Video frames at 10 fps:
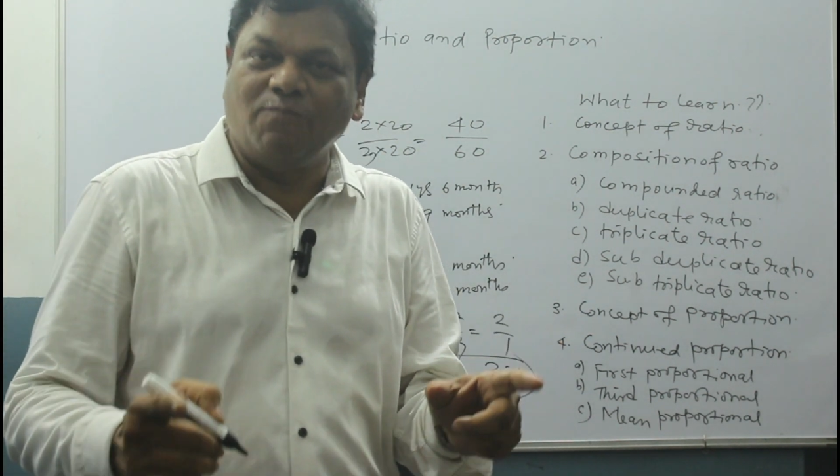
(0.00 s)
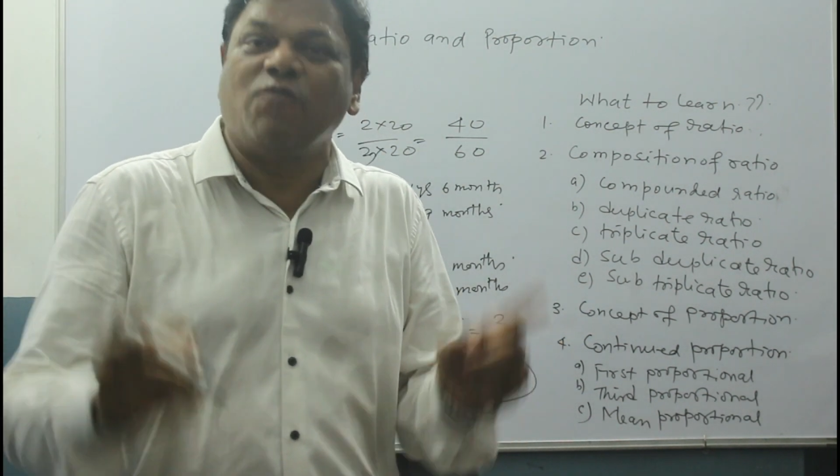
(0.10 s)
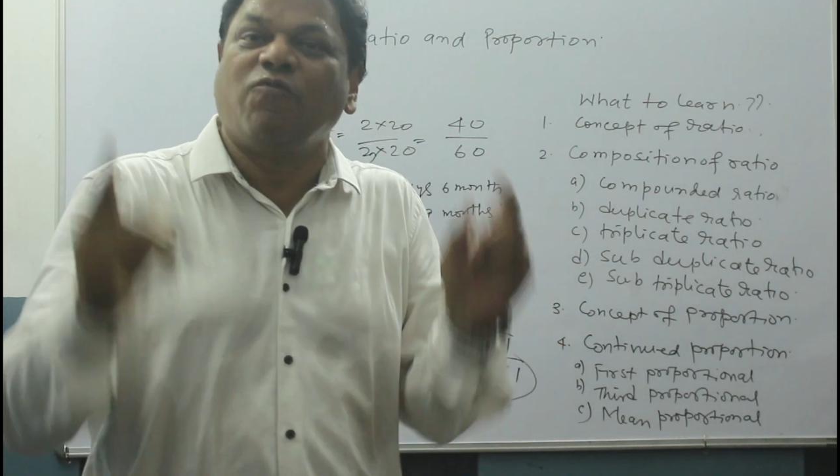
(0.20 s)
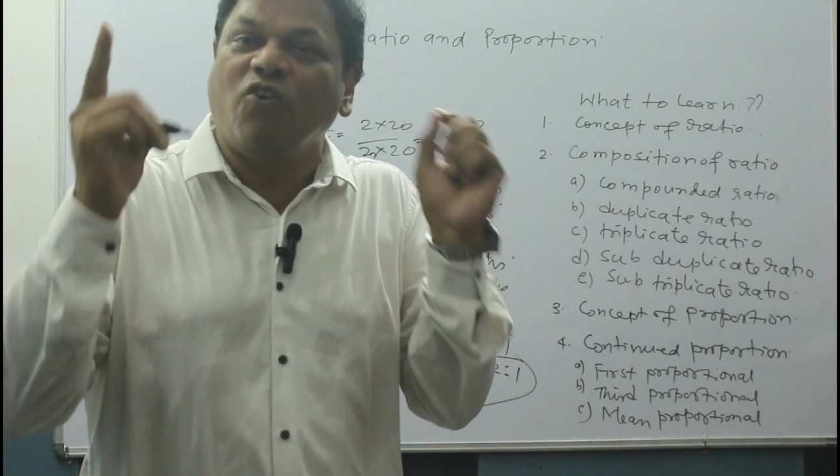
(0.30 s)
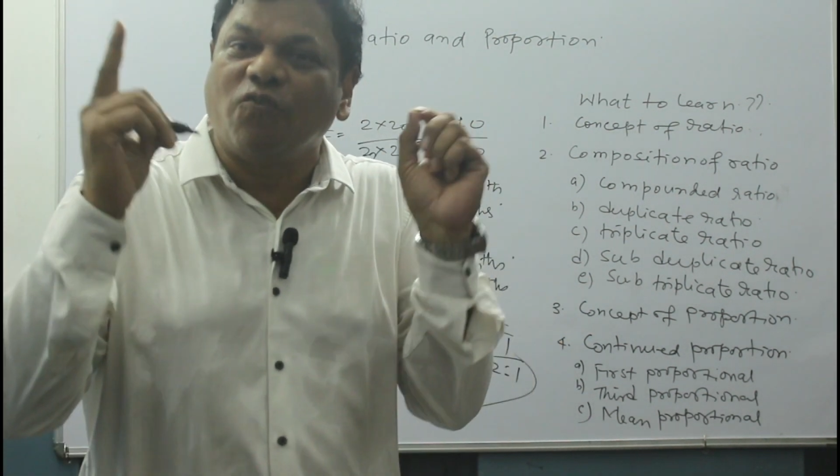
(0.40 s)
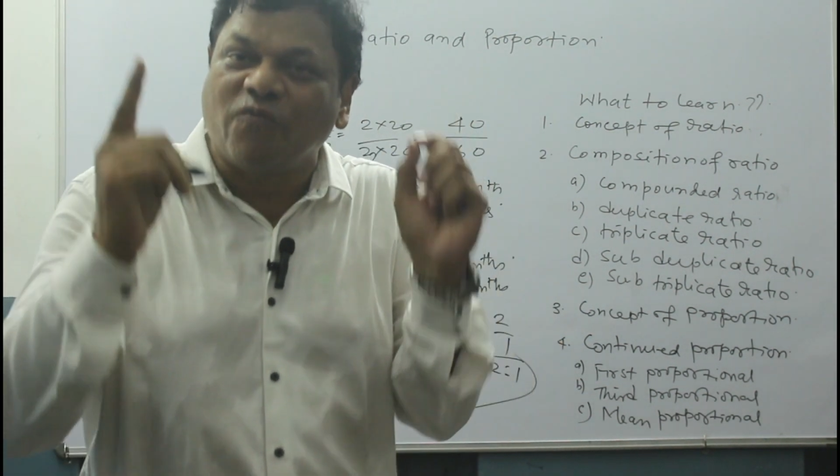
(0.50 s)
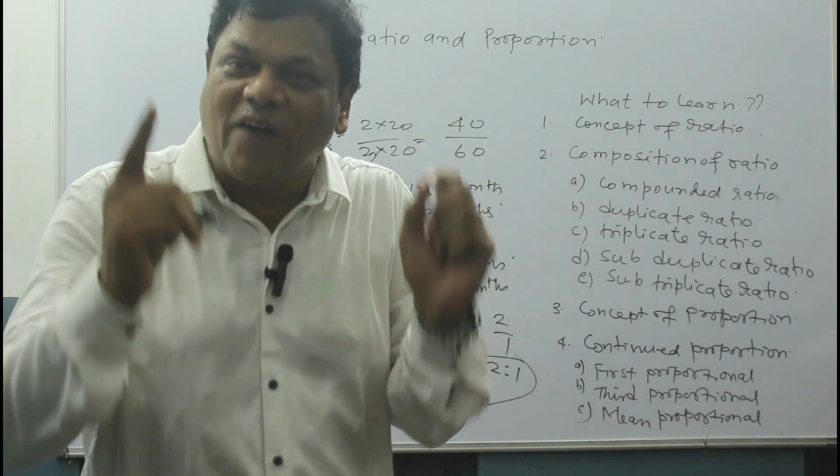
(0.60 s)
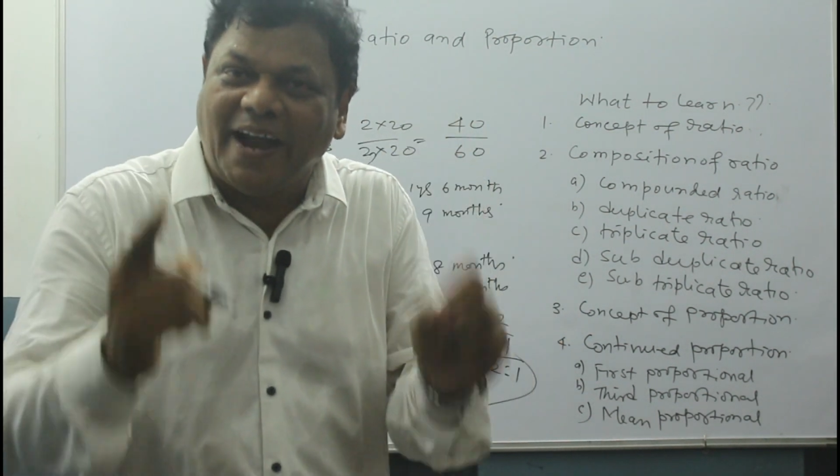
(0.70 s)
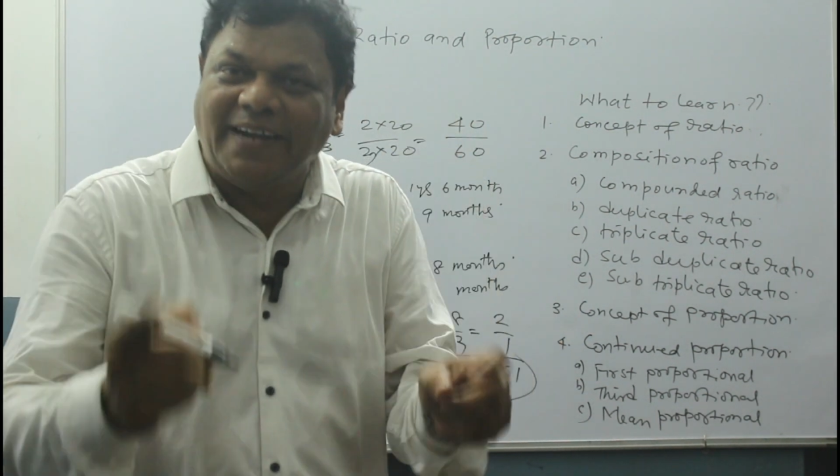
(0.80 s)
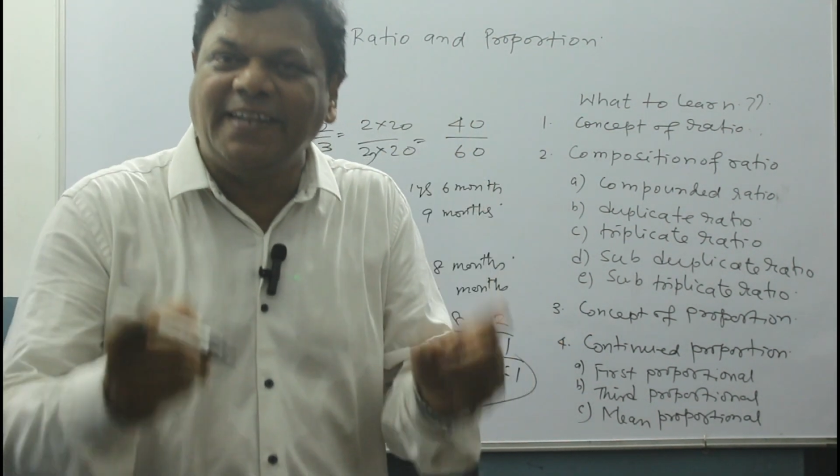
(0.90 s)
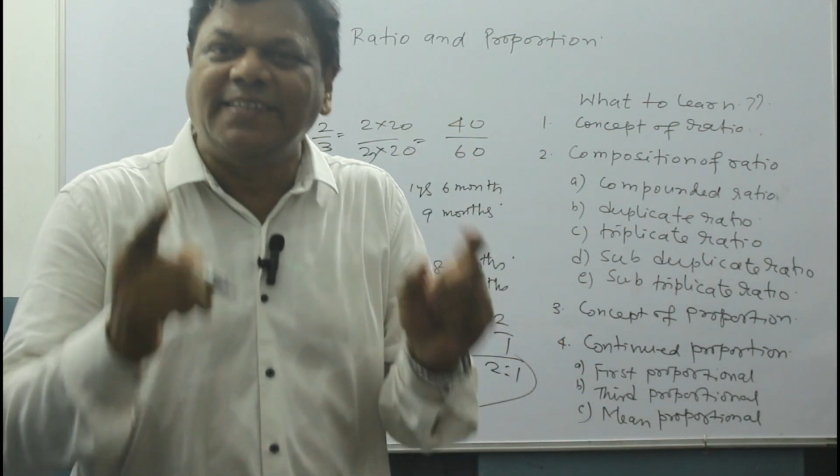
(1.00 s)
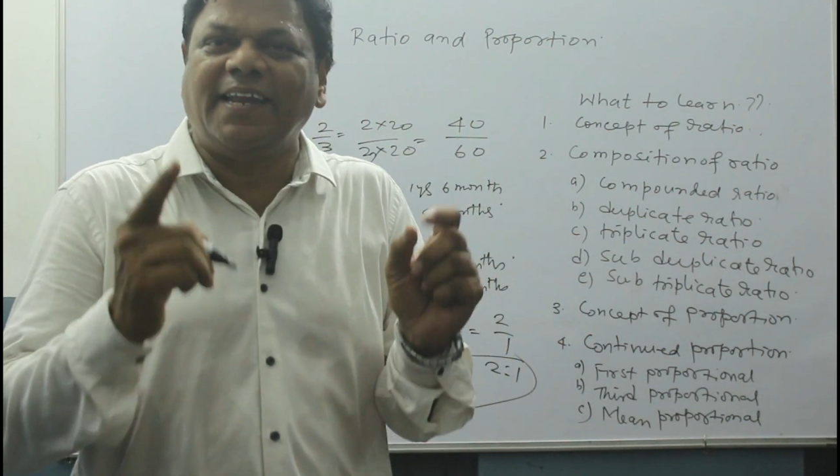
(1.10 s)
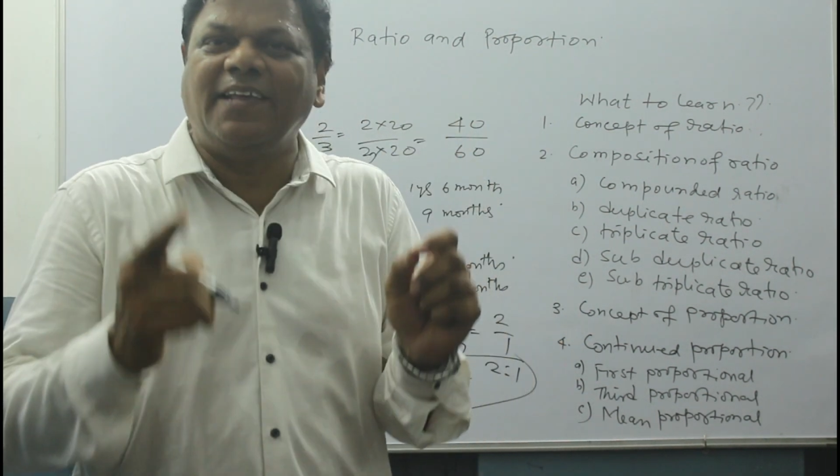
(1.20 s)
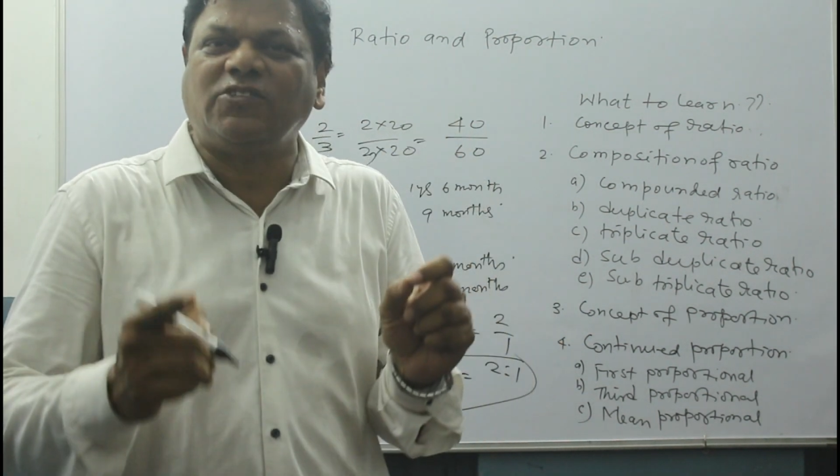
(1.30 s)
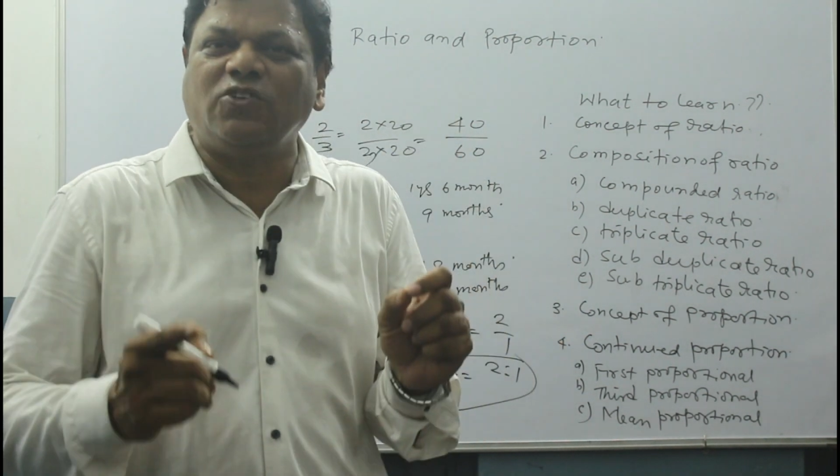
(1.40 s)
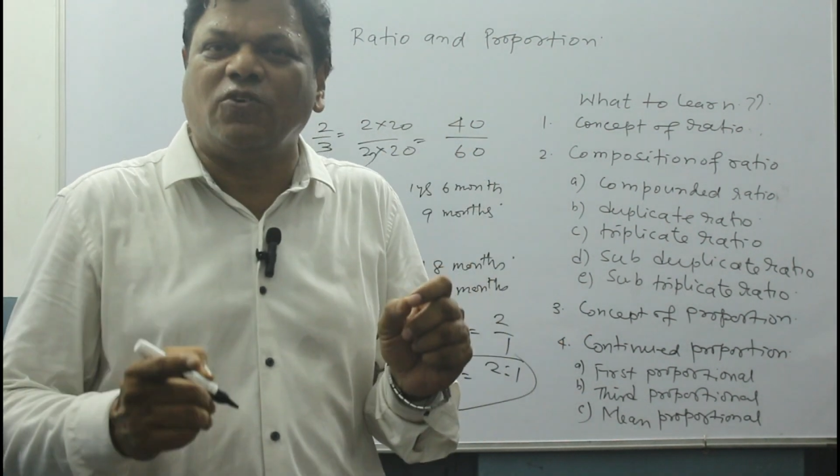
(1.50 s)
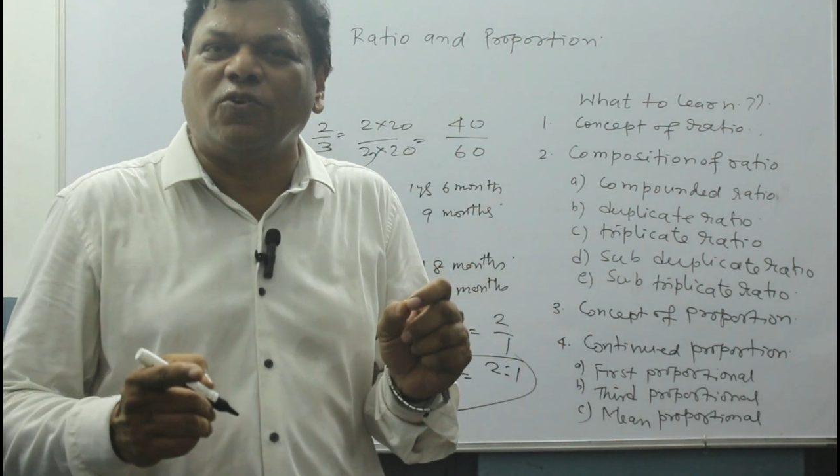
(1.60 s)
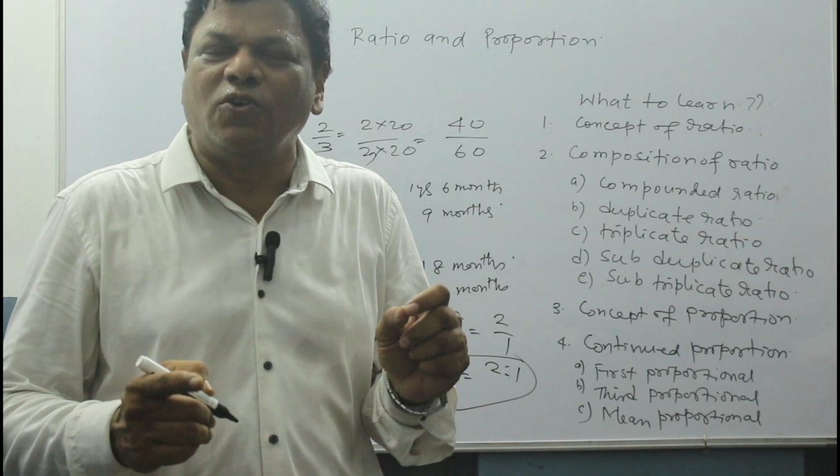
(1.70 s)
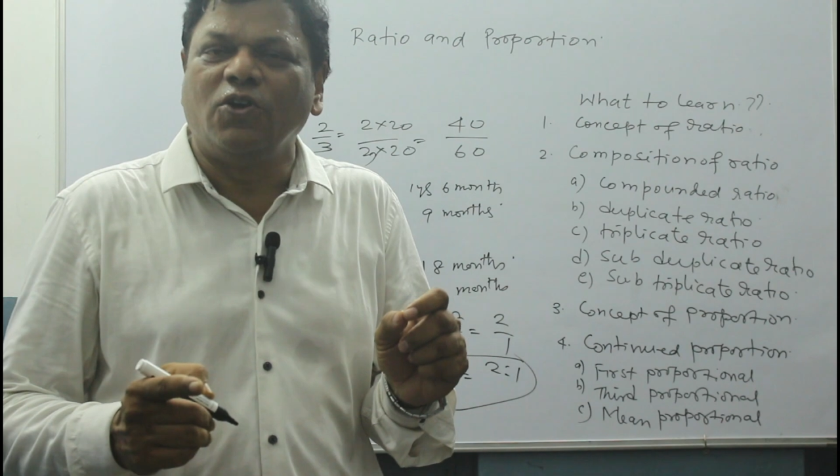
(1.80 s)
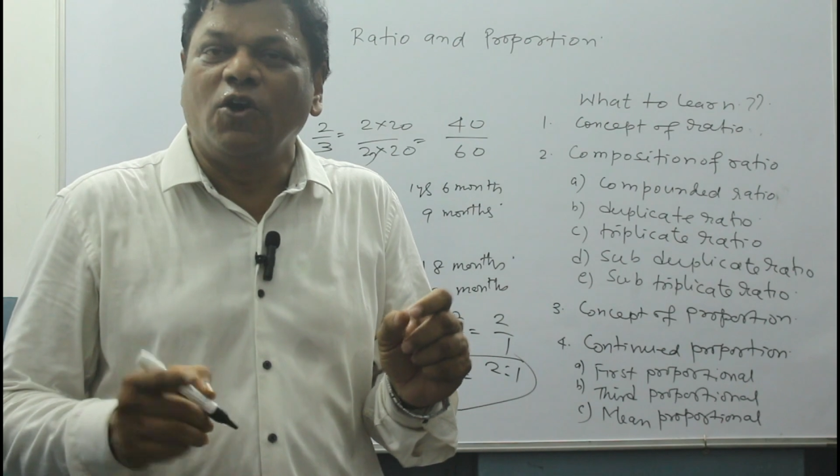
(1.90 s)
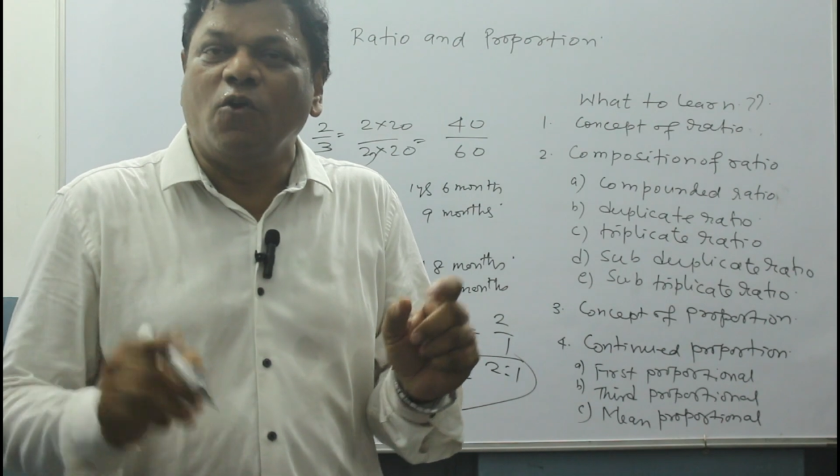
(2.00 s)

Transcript: before finding the ratio,